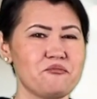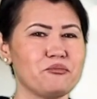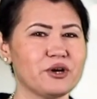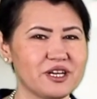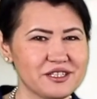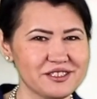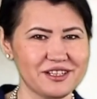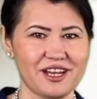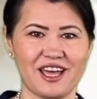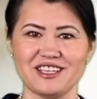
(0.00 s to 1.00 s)

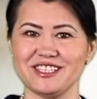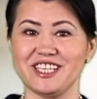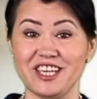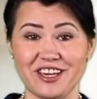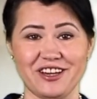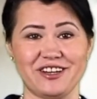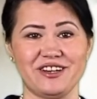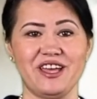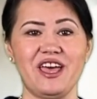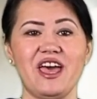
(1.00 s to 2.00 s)
personalized care,